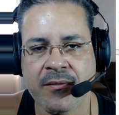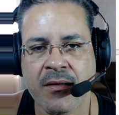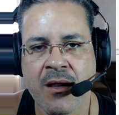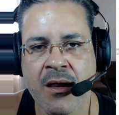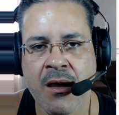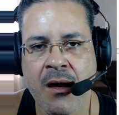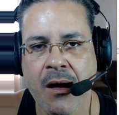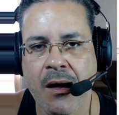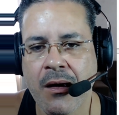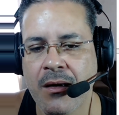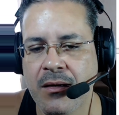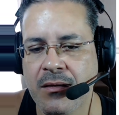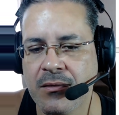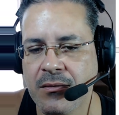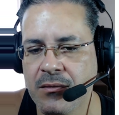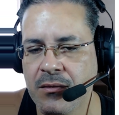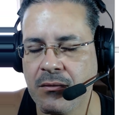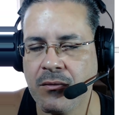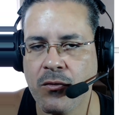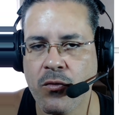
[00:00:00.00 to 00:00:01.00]
and
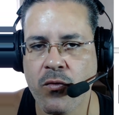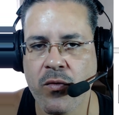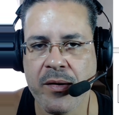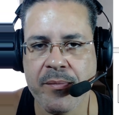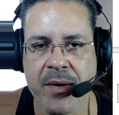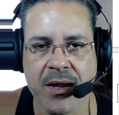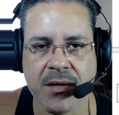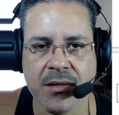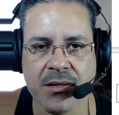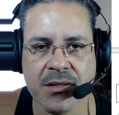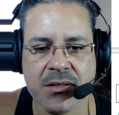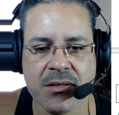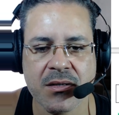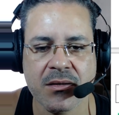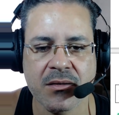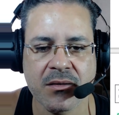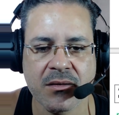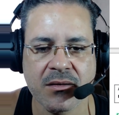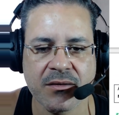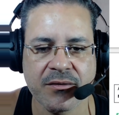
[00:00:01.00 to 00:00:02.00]
remind
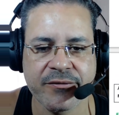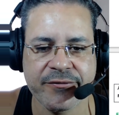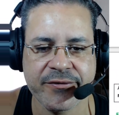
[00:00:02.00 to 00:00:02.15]
of.